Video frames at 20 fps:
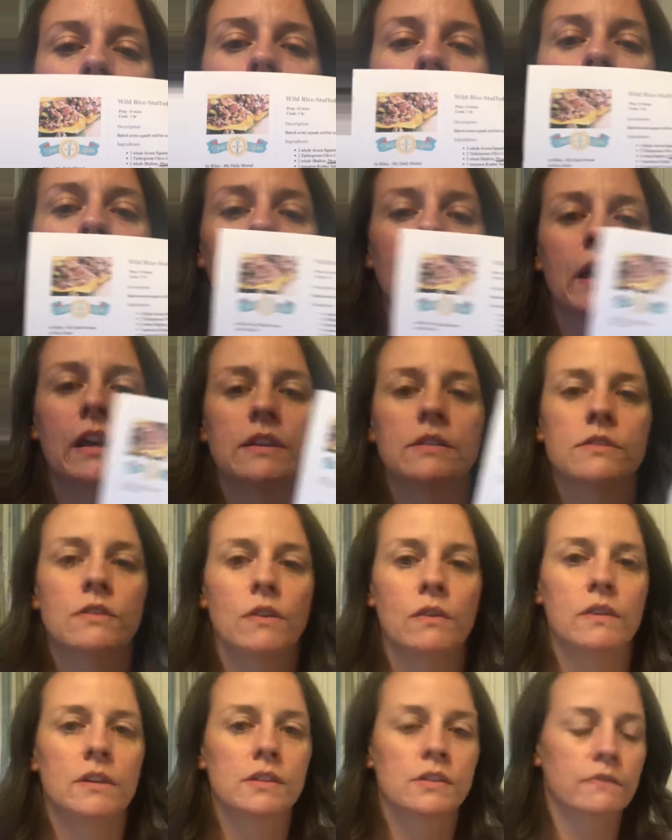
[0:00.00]
okay, so
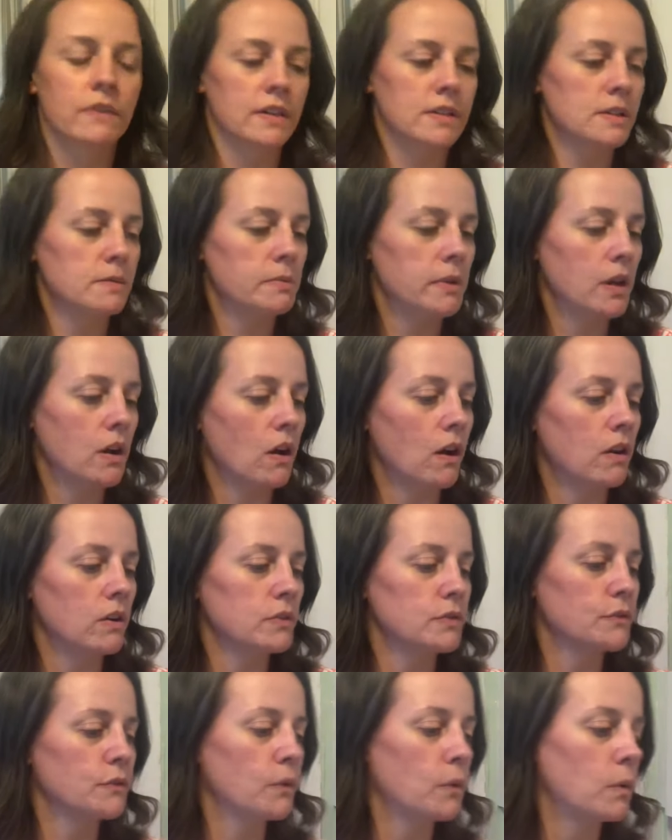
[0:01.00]
this recipe
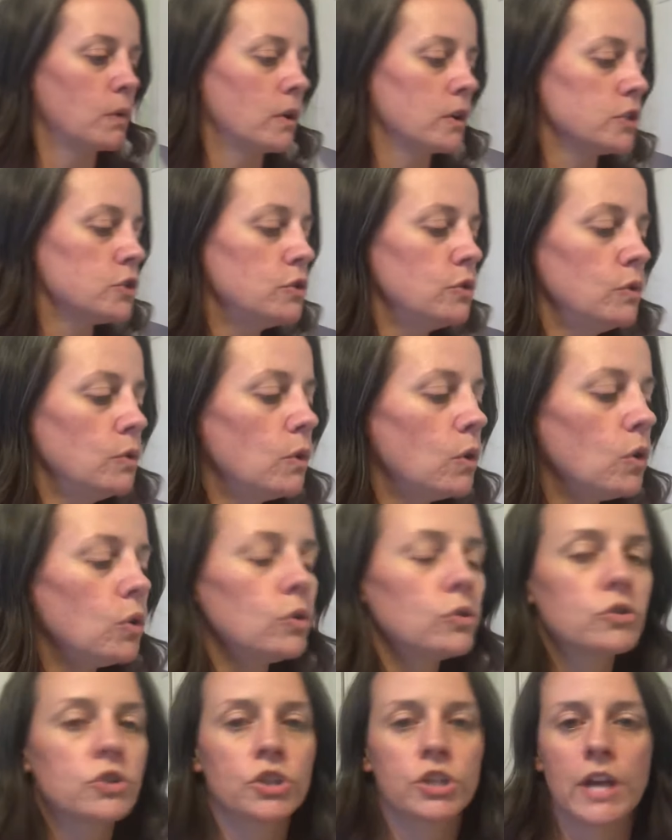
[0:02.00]
calls for 2
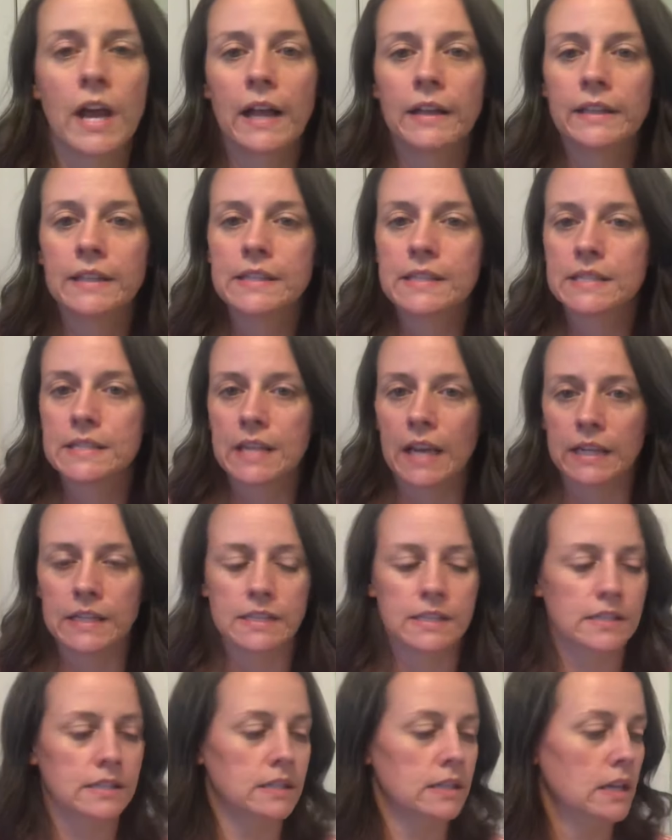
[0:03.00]
whole shallots
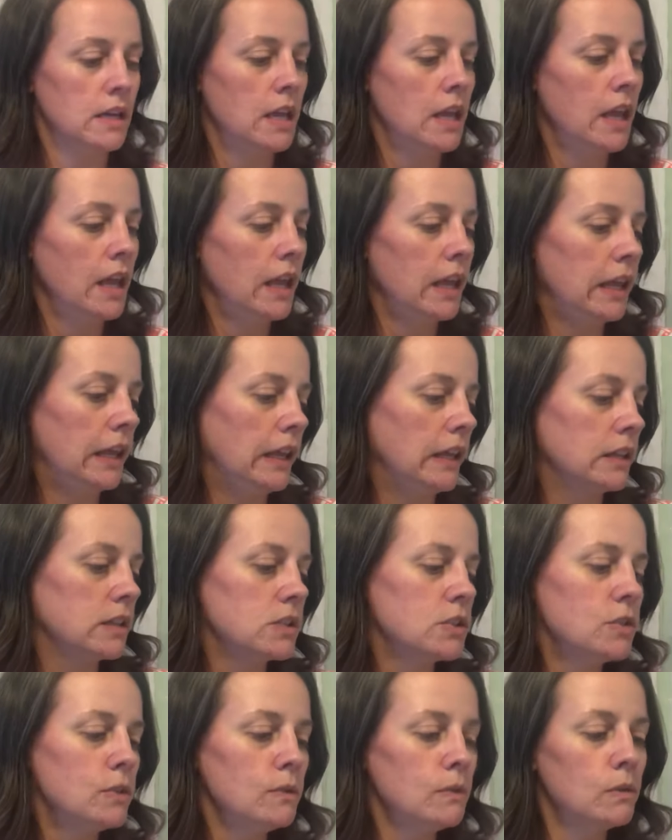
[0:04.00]
diced
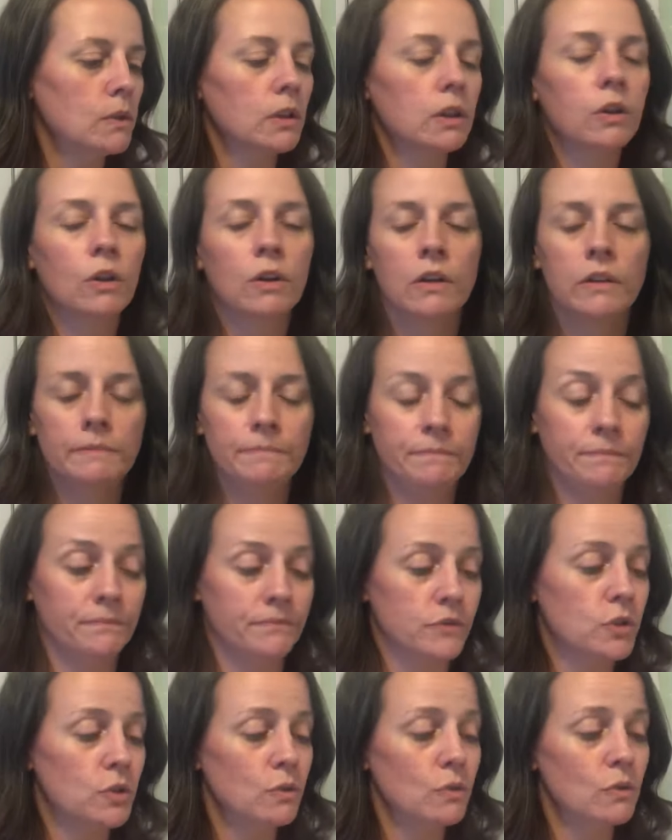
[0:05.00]
and
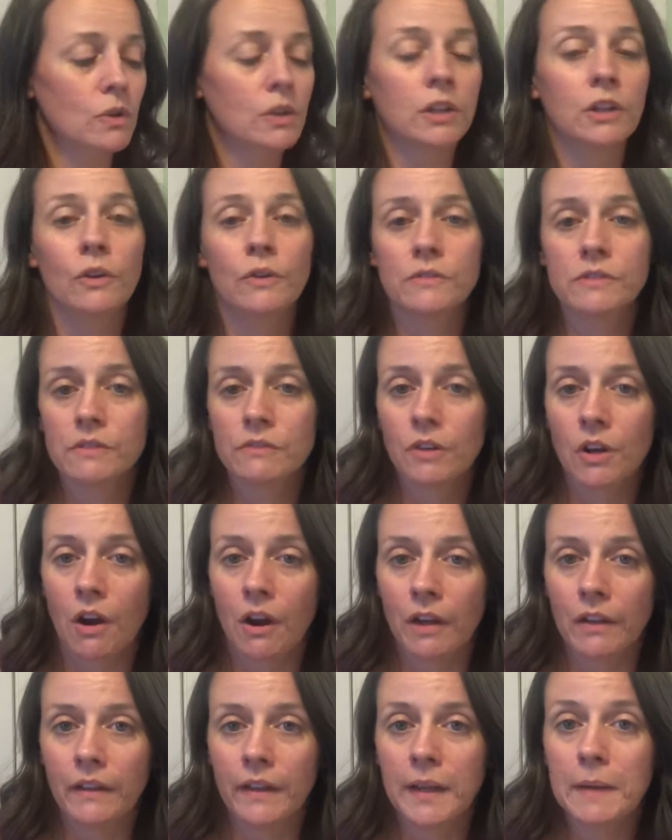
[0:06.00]
2 cloves of
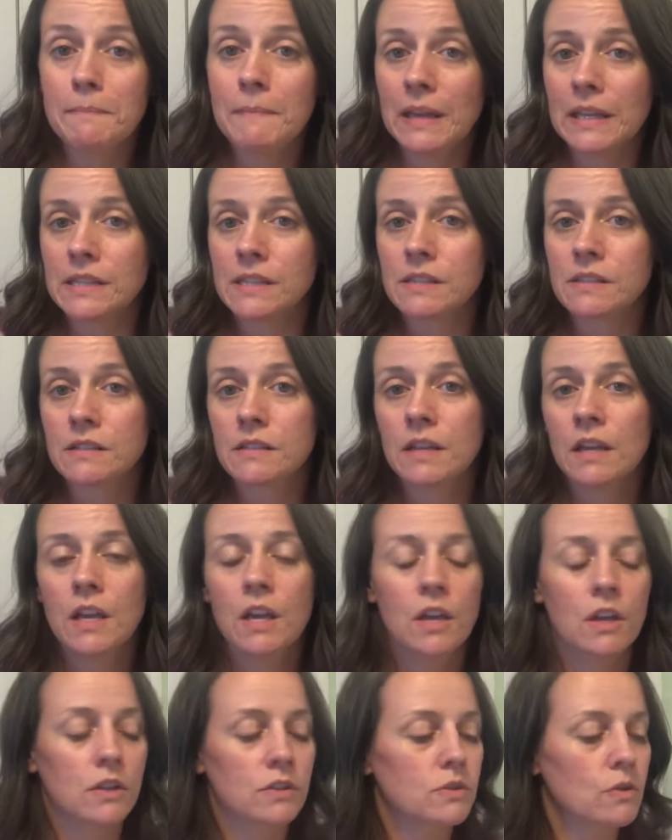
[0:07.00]
garlic minced.
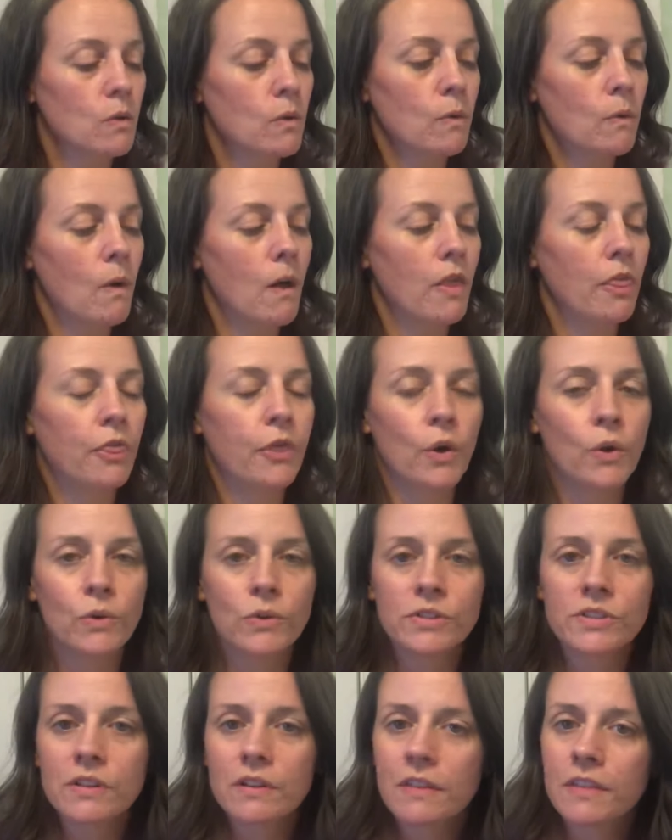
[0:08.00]
So
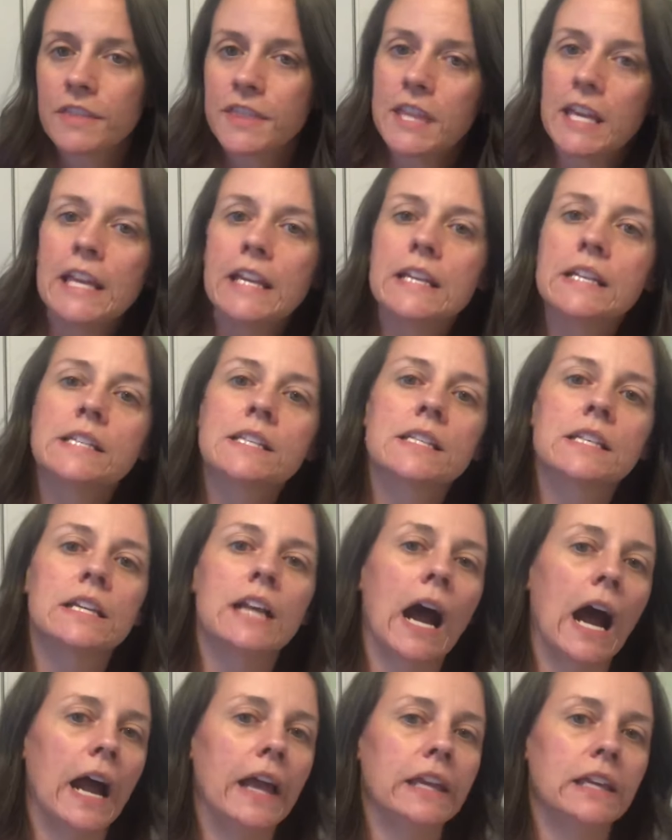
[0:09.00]
those are things that
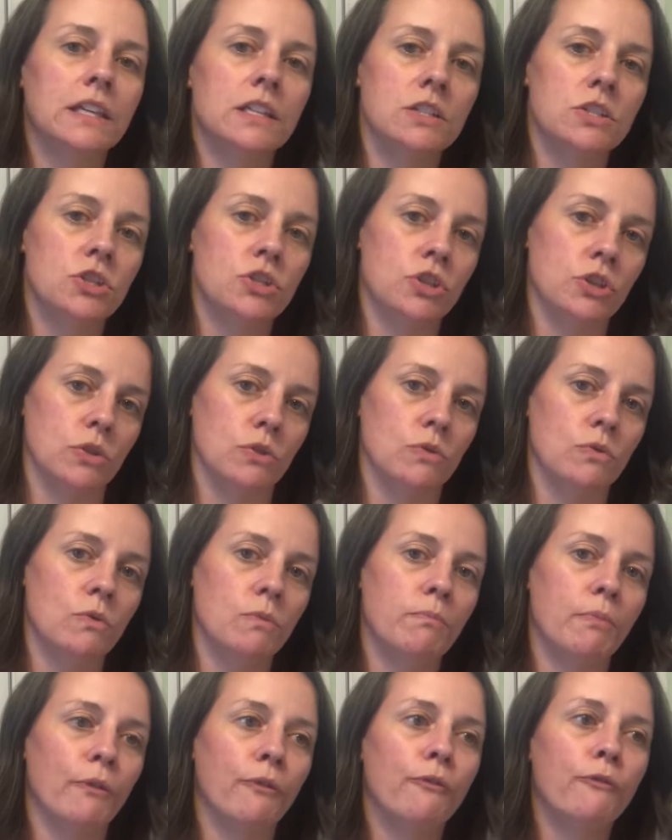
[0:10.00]
I can do
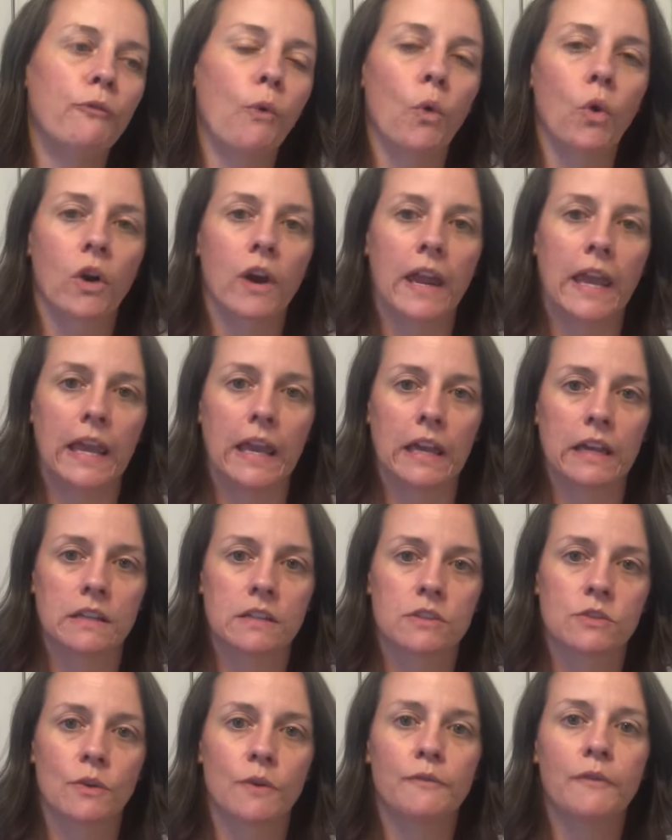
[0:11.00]

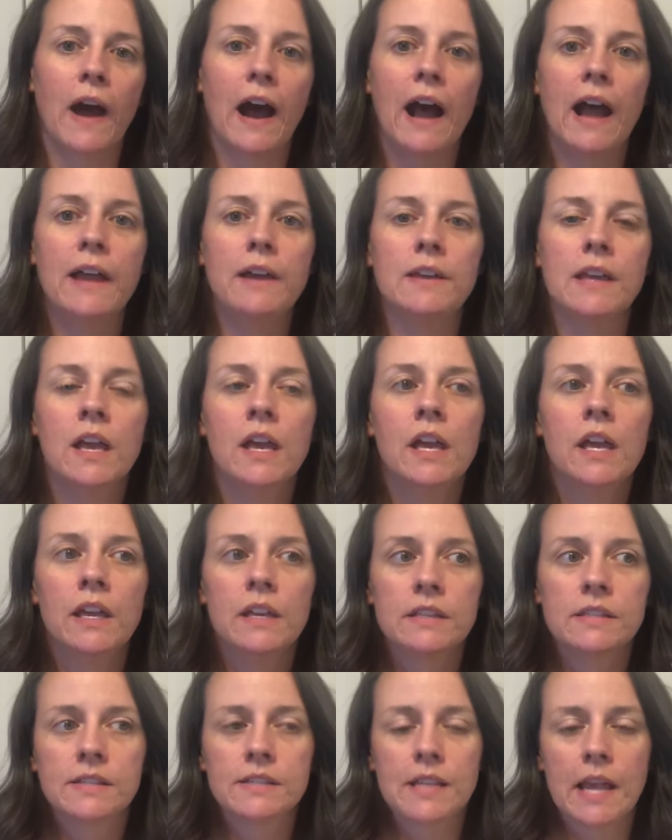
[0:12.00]
beforehand. So if I
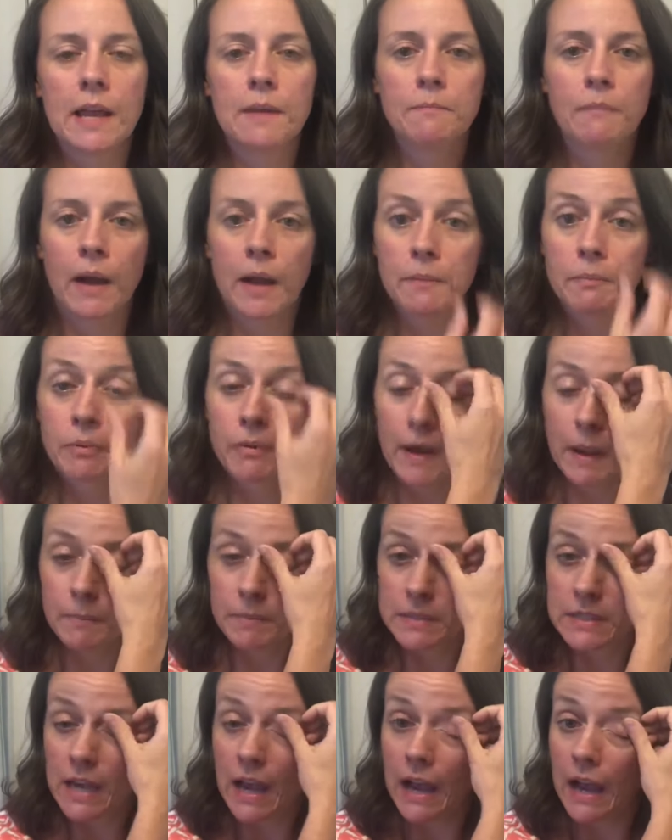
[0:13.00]
set my prep
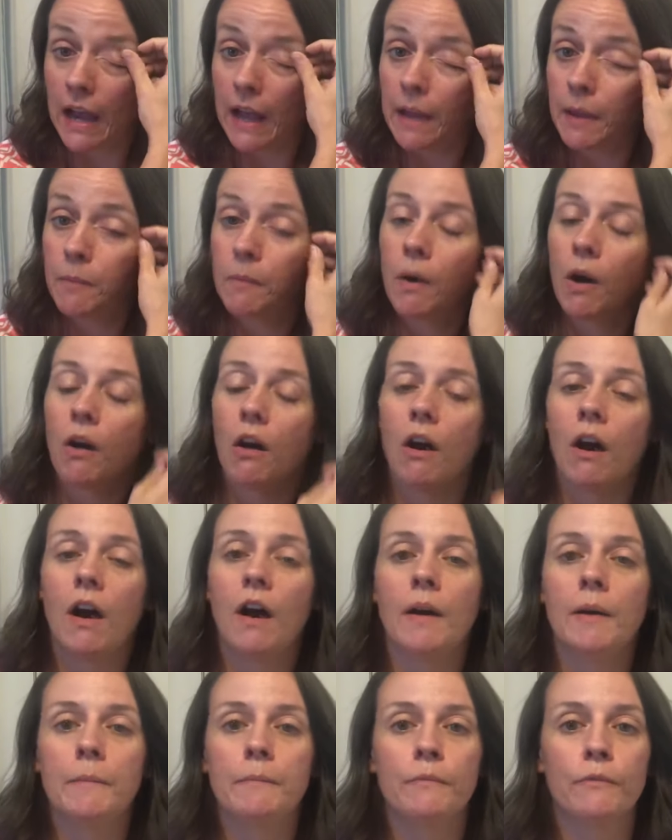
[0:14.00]
time
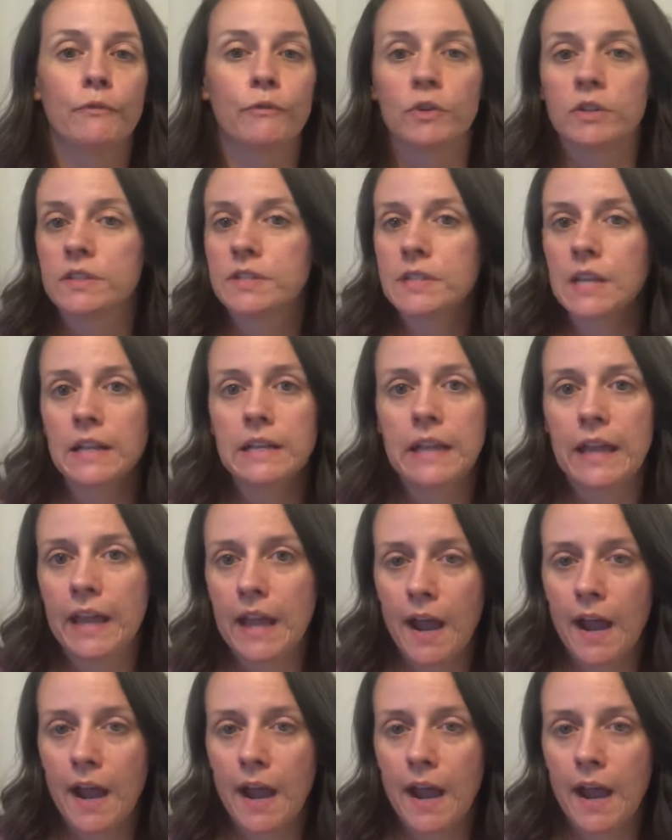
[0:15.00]
for Sunday